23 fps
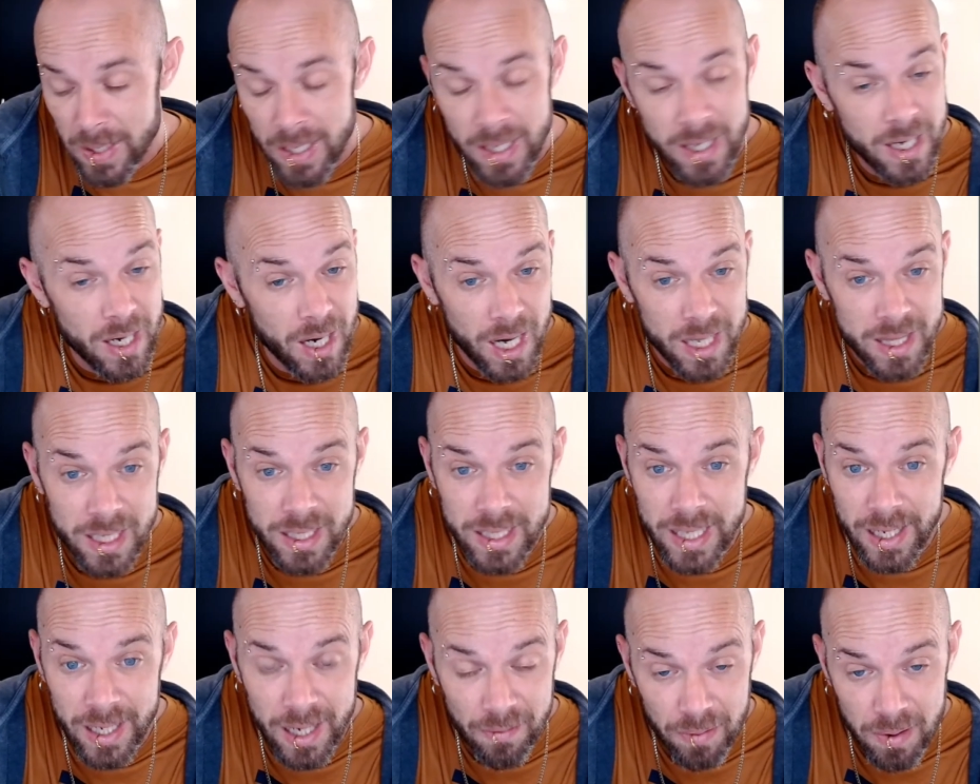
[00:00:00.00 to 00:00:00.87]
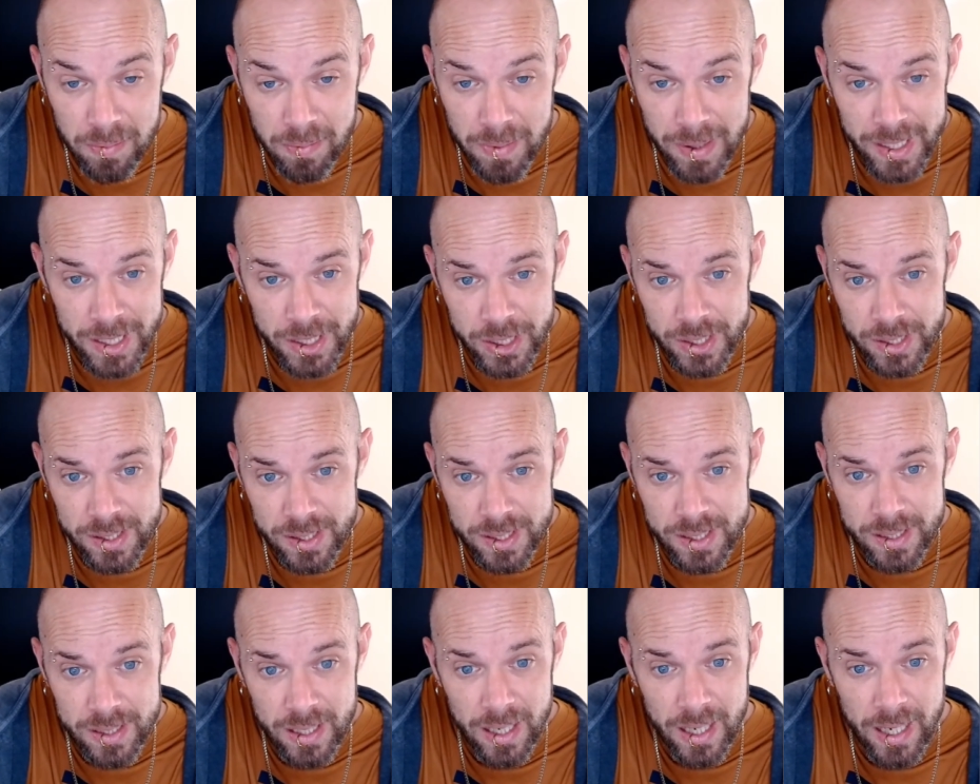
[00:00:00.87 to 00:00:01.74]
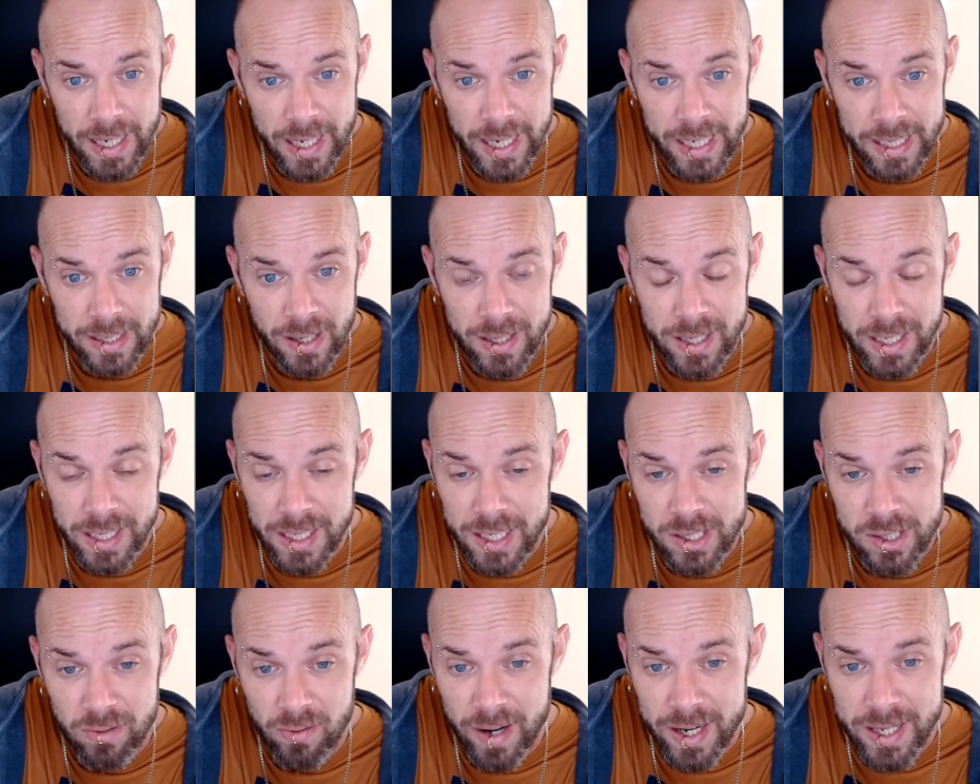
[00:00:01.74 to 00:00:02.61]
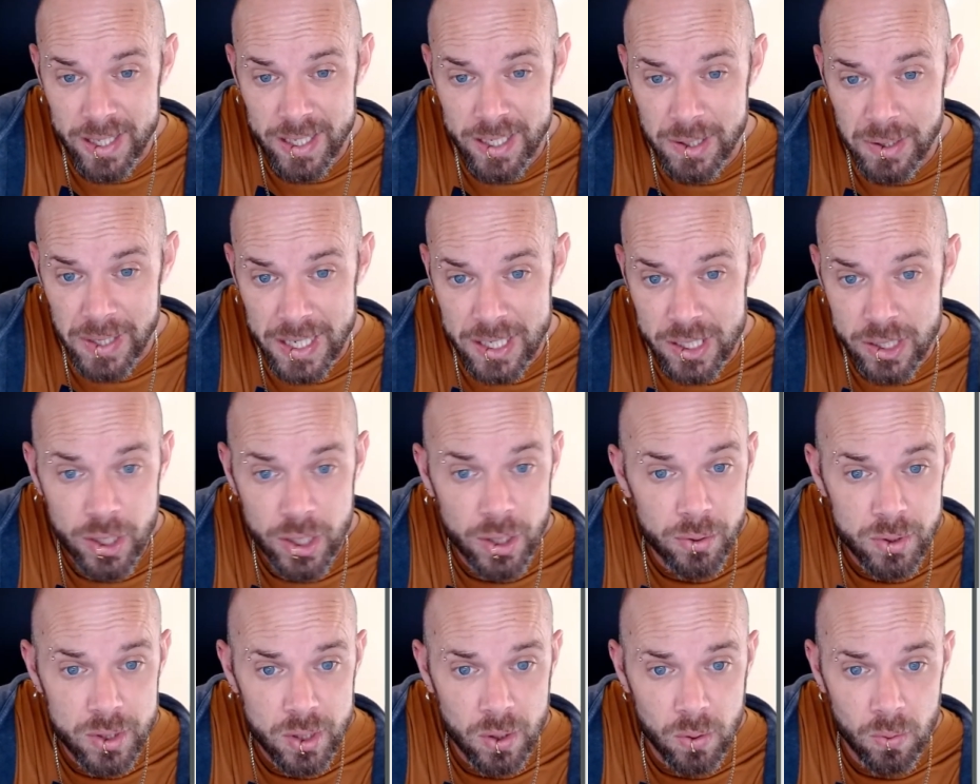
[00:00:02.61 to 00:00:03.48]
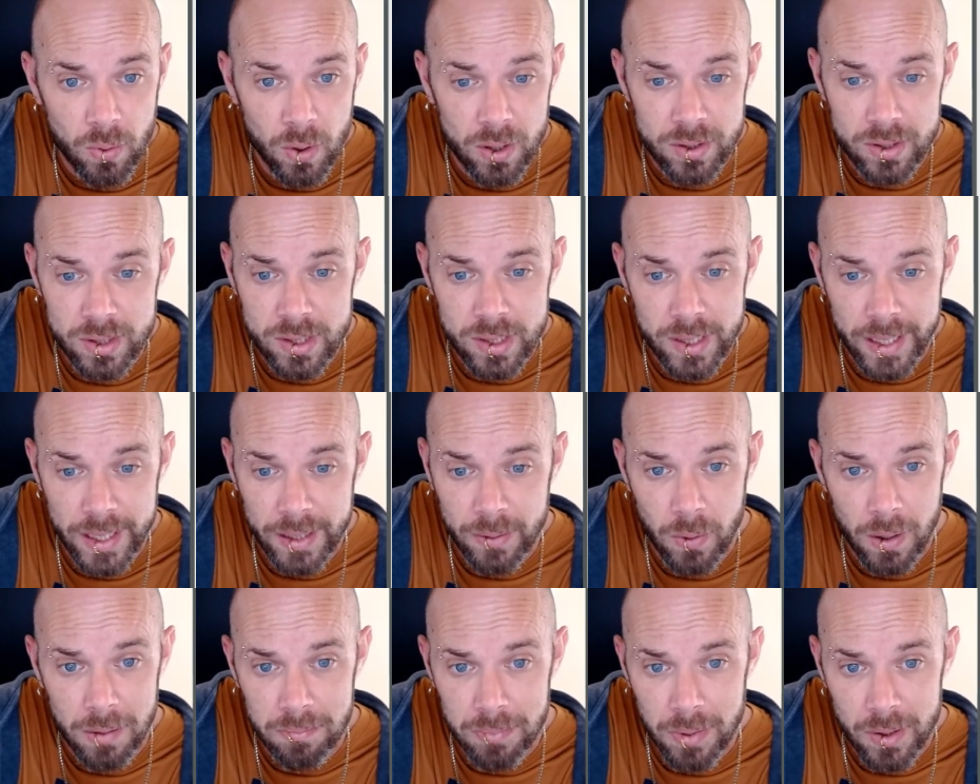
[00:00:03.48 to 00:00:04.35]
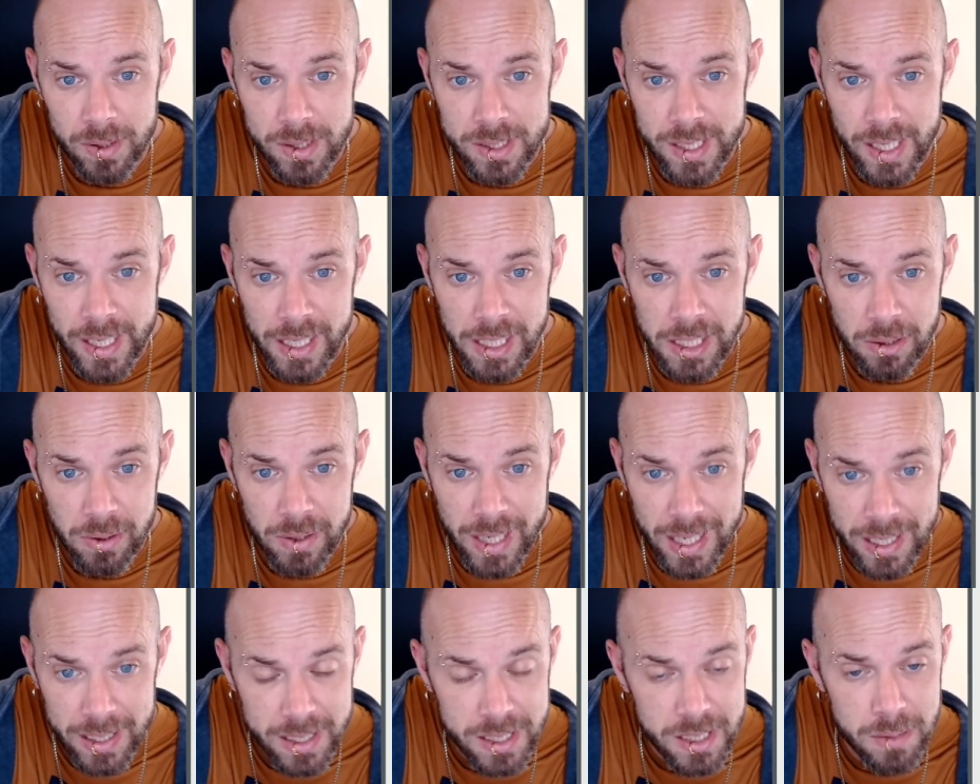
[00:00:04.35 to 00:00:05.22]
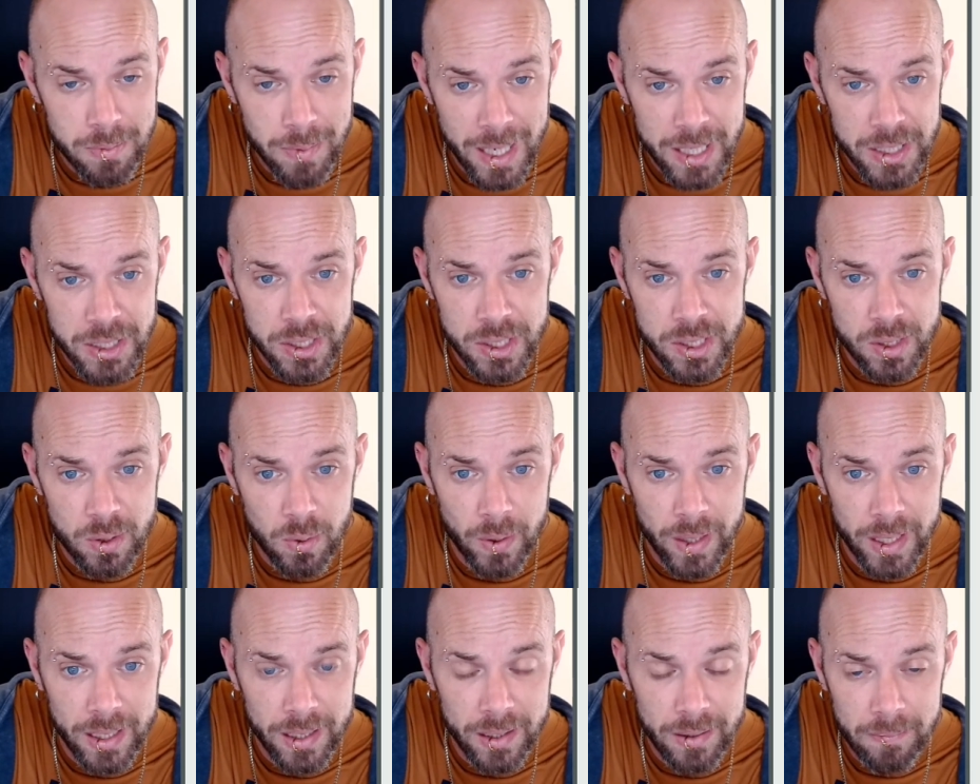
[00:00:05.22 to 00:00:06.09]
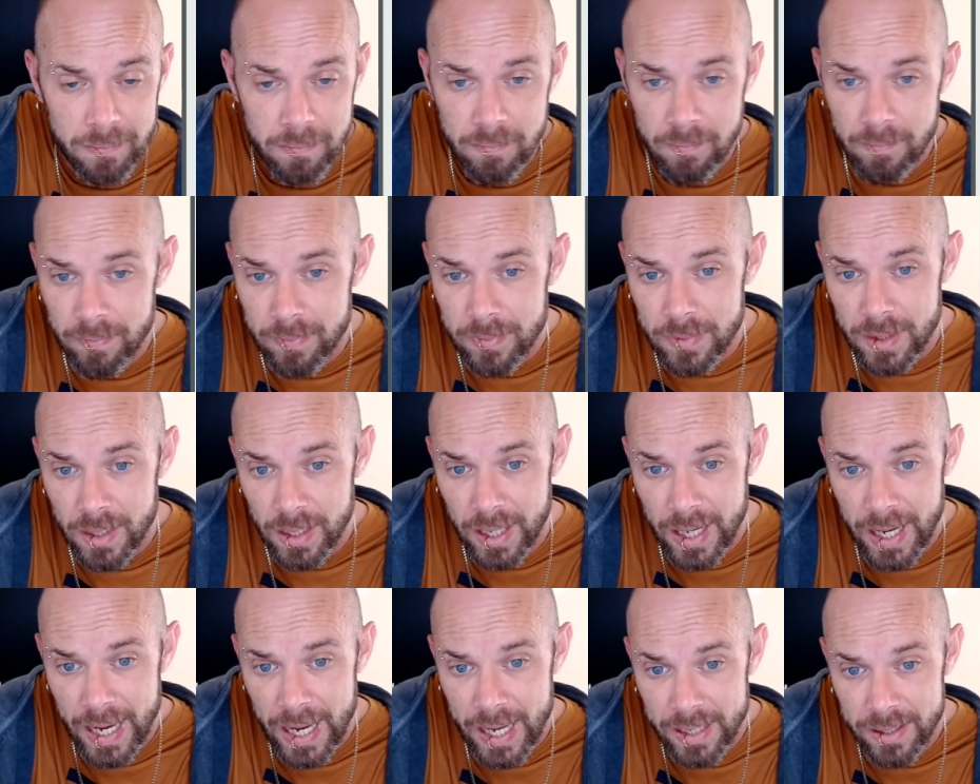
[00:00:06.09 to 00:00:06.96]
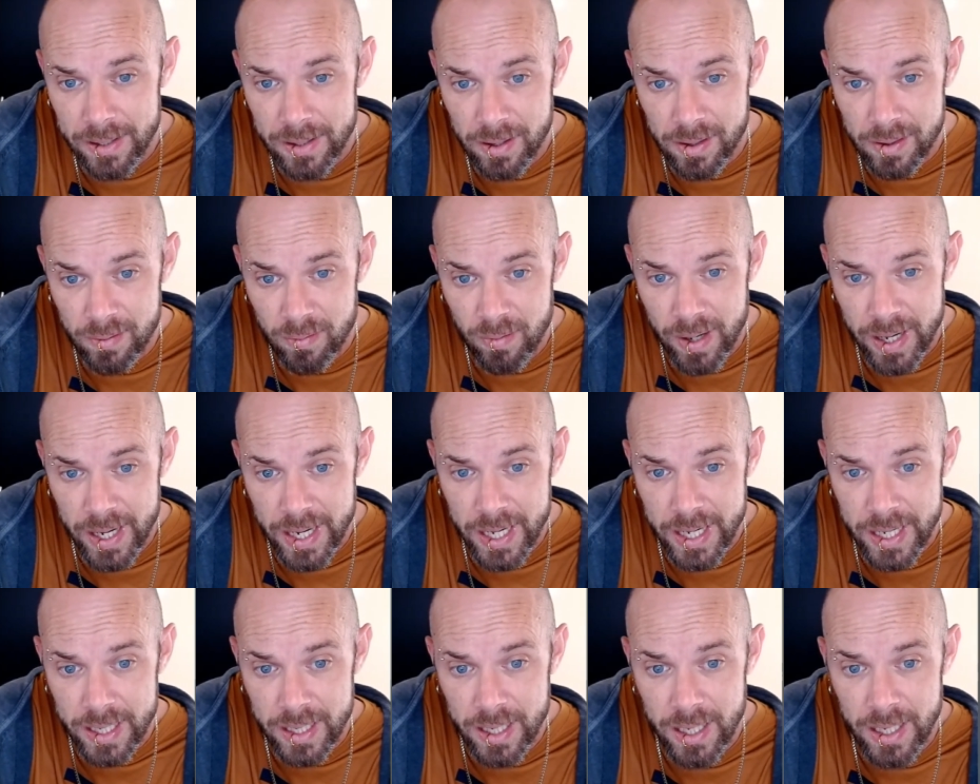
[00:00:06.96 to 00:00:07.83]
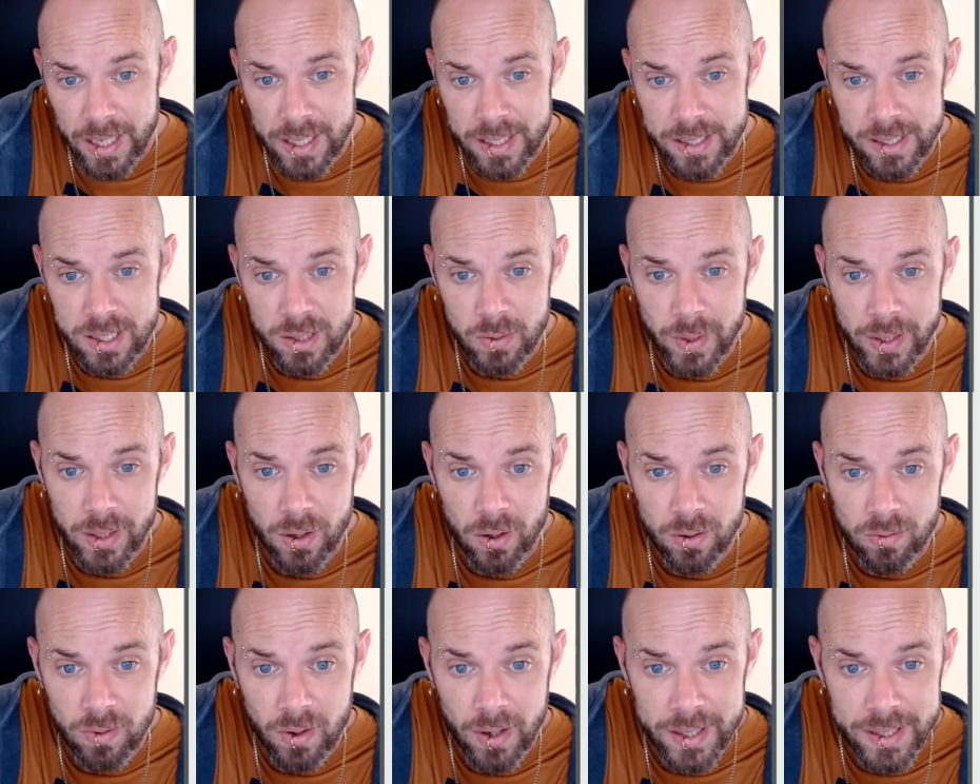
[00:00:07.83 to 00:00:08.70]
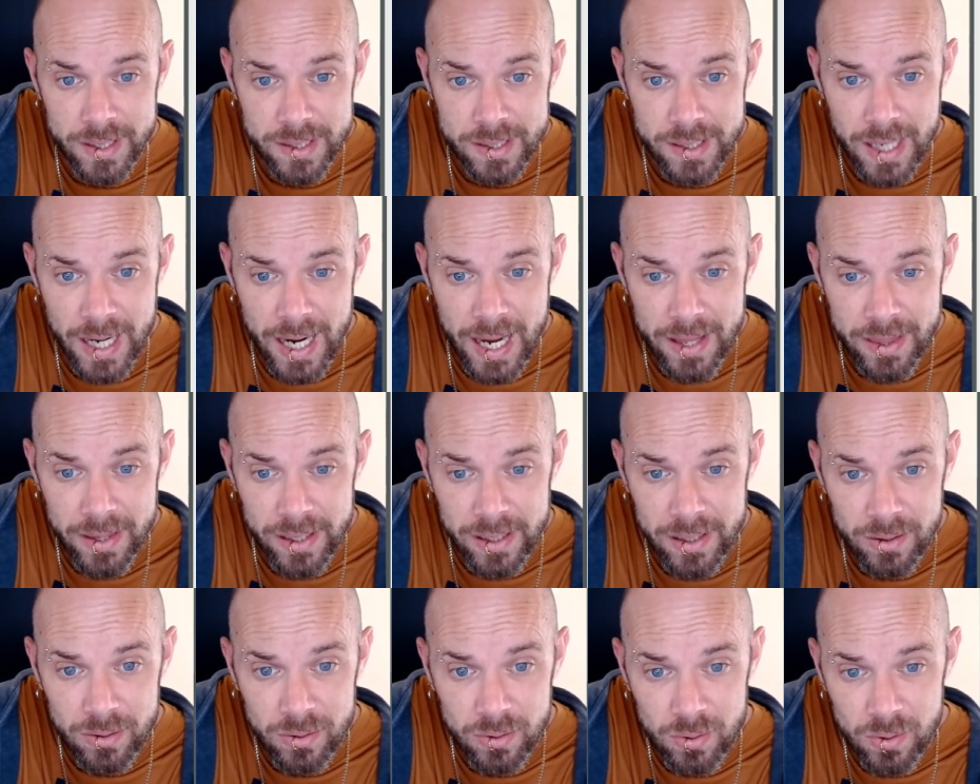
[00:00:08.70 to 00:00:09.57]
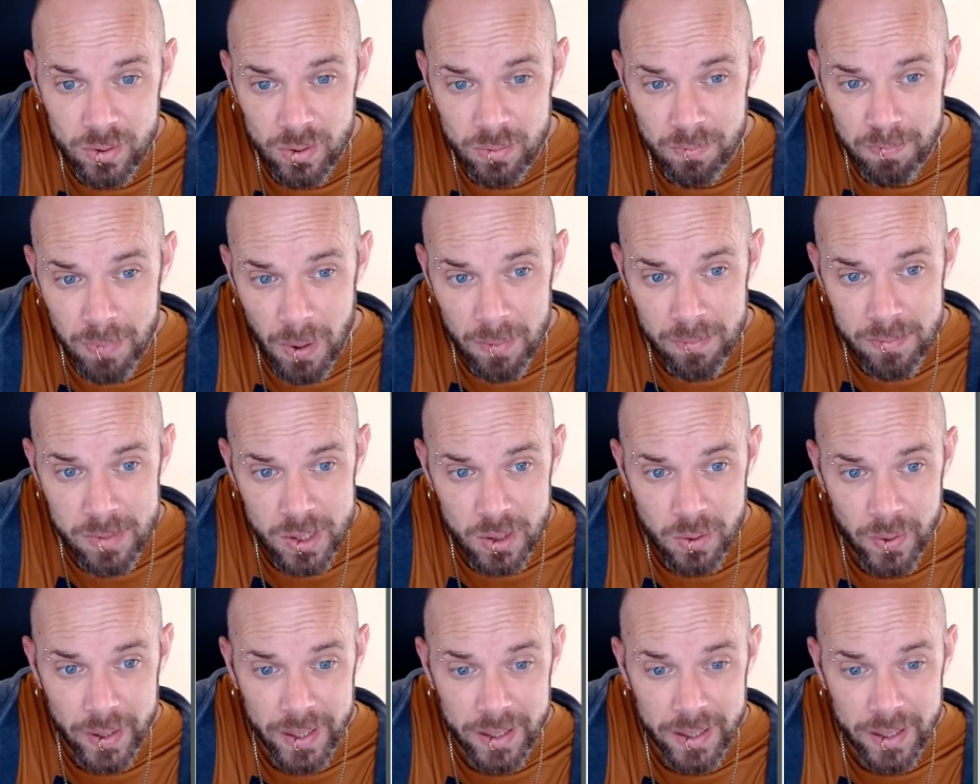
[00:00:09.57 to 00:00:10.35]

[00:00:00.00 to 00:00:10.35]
I think they're lovely miniatures, and I think it's great that you get 2 squads in one box here. You get the Smasher Squig and the 3 Squighog riders and the little bomb squig